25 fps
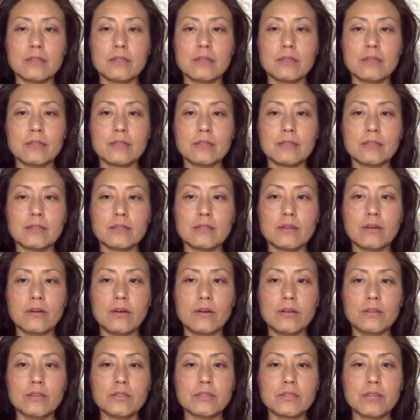And
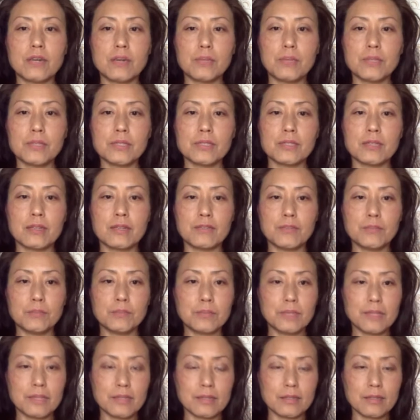all the topics I've
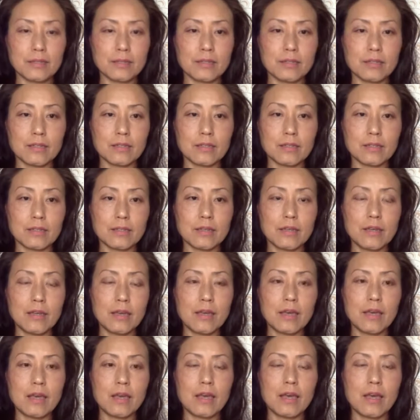been picking
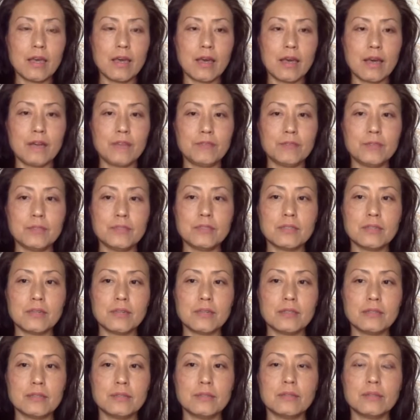have been
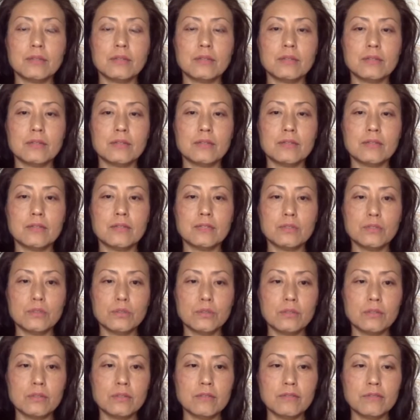done on an
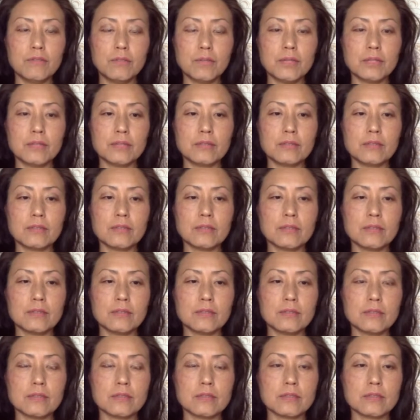intuitive
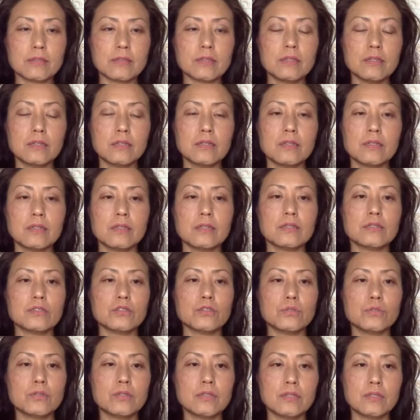basis,
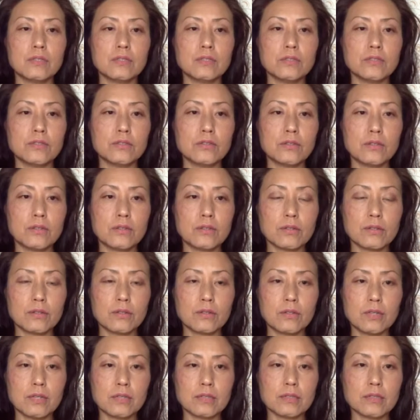tuning into the
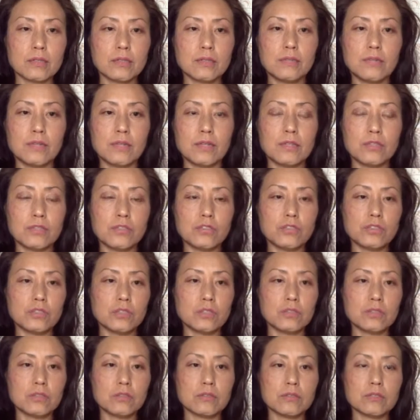collective
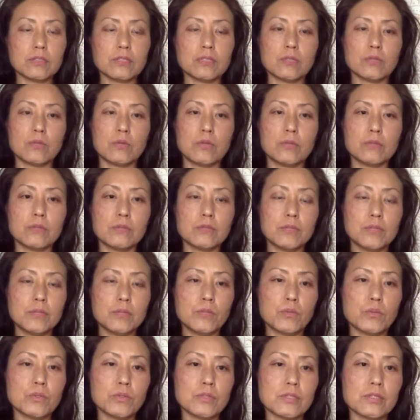energy to see what would be
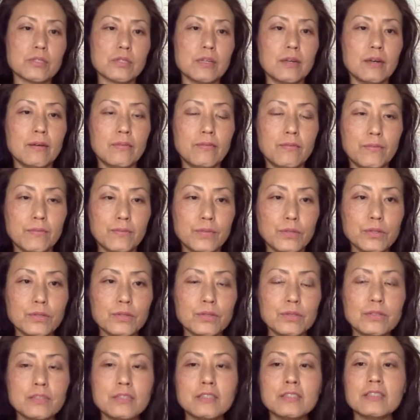most
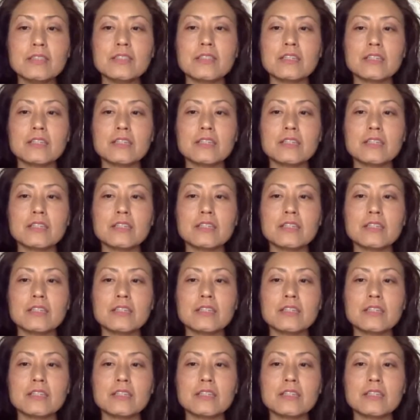helpful.